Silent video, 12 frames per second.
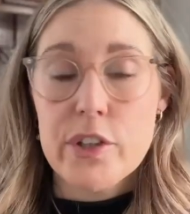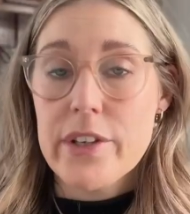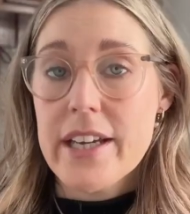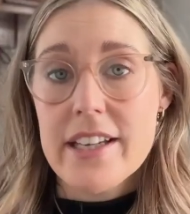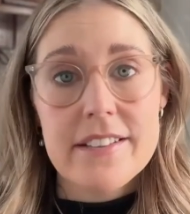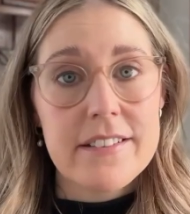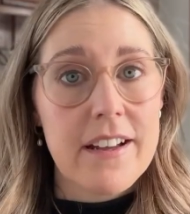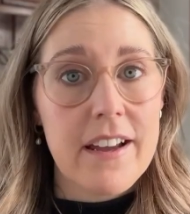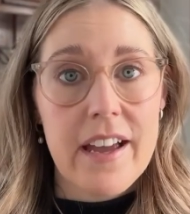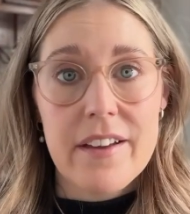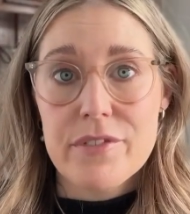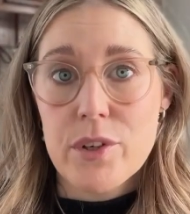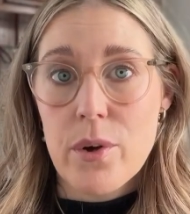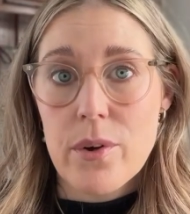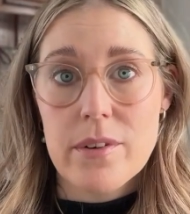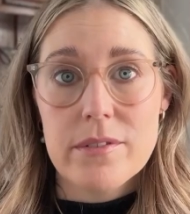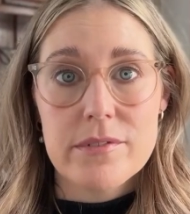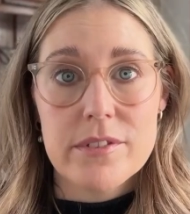years and I have
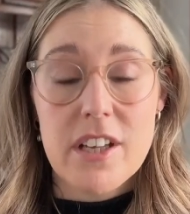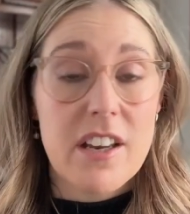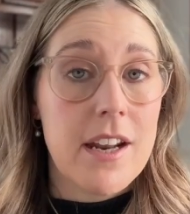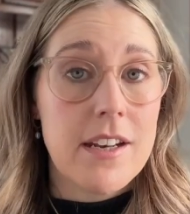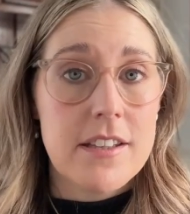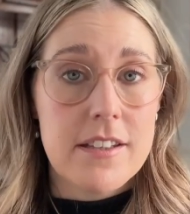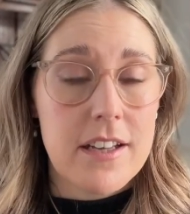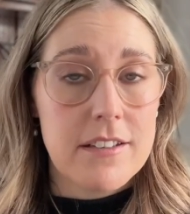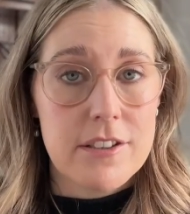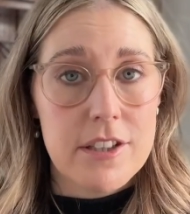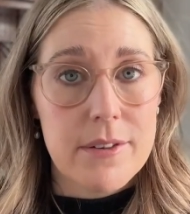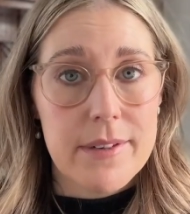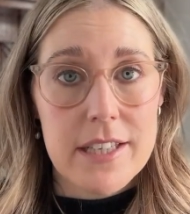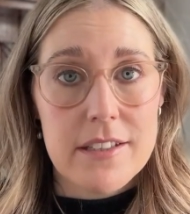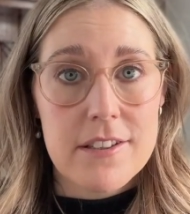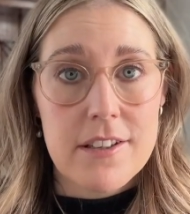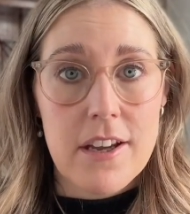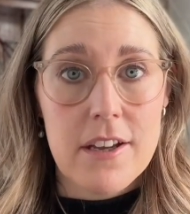not done anything to it,
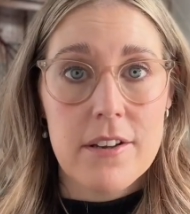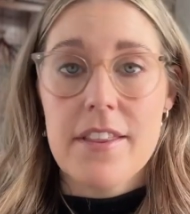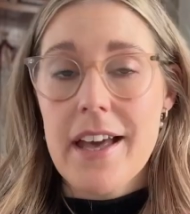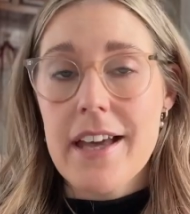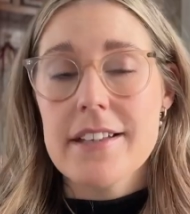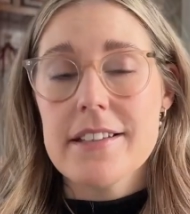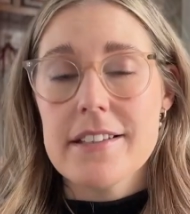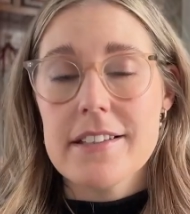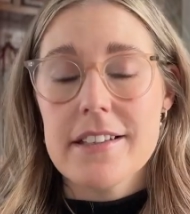so that